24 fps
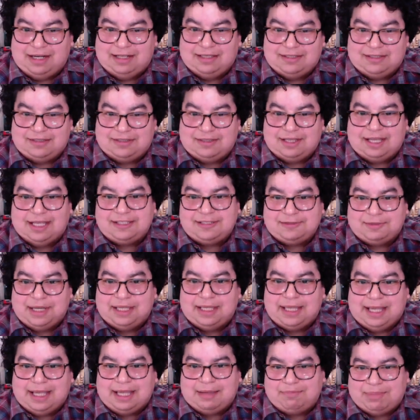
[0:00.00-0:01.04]
And so that's why
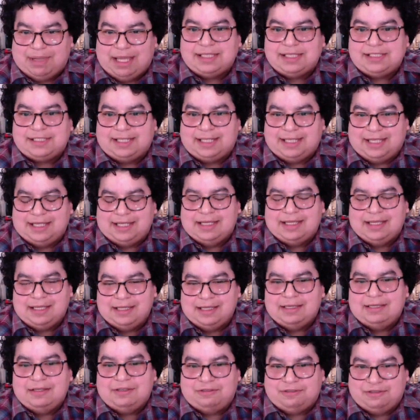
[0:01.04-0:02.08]
that capacity
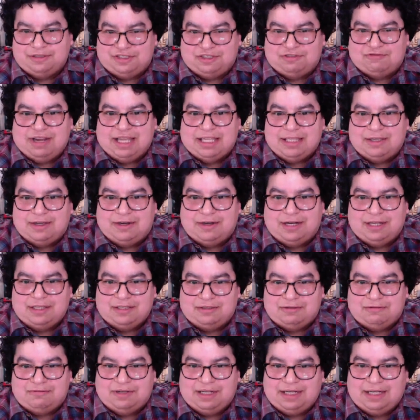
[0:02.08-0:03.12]
to surrender
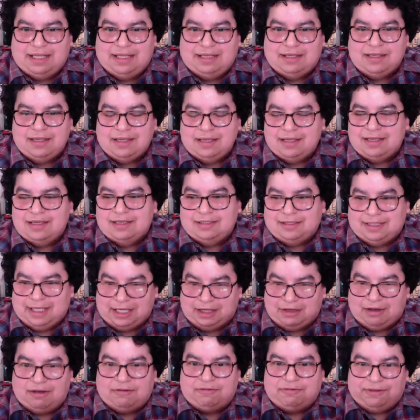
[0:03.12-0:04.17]
and to really
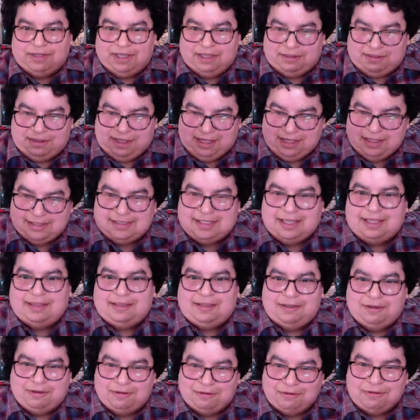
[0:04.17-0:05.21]
take off of the things that
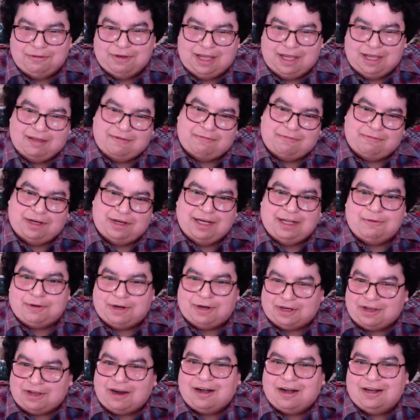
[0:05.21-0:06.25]
you have really
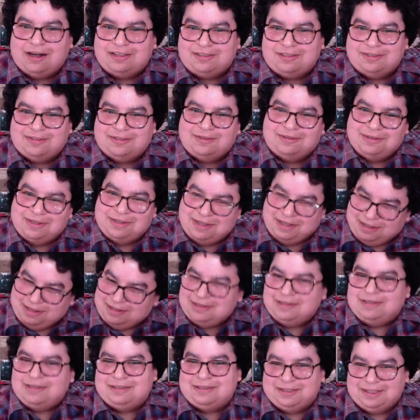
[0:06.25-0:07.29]
worked hard to
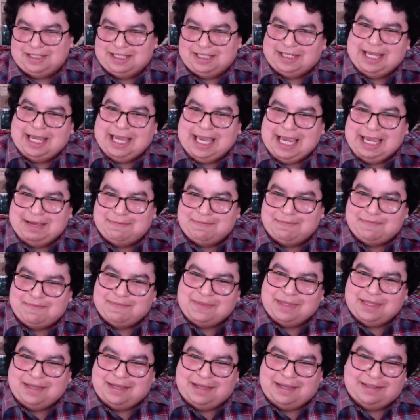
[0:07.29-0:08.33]
claim
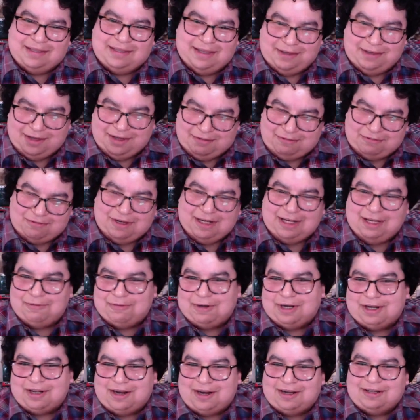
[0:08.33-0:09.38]
and that you have really
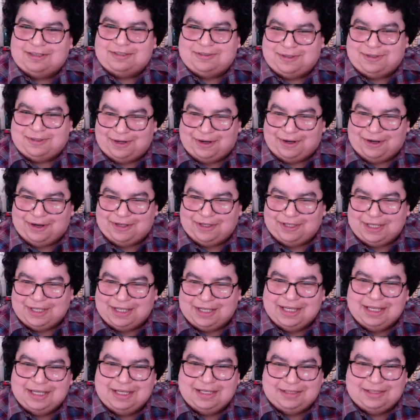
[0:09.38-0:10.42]
worked hard to earn,
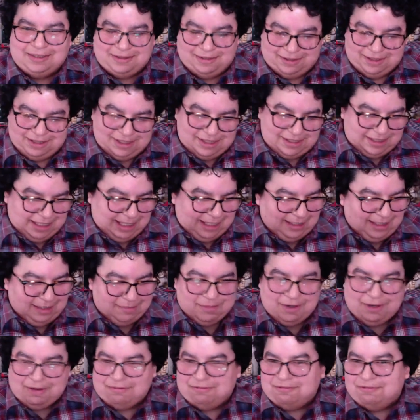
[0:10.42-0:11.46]
to just take them off,